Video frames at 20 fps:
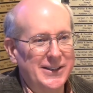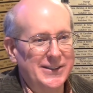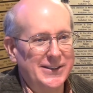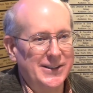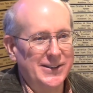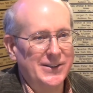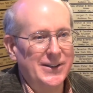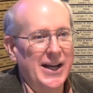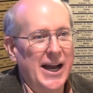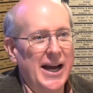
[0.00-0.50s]

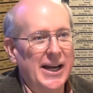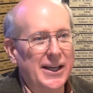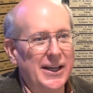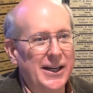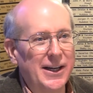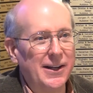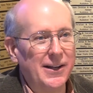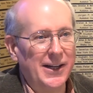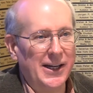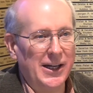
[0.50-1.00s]
So
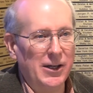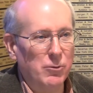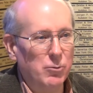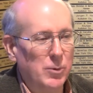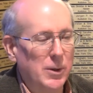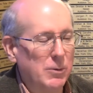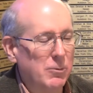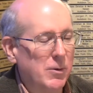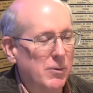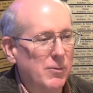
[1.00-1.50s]
ideally,
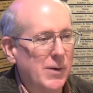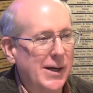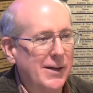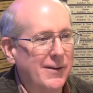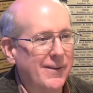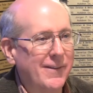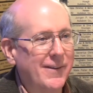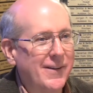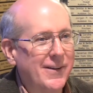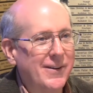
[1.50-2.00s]
one would want
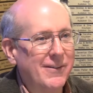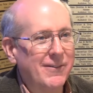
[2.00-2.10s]
to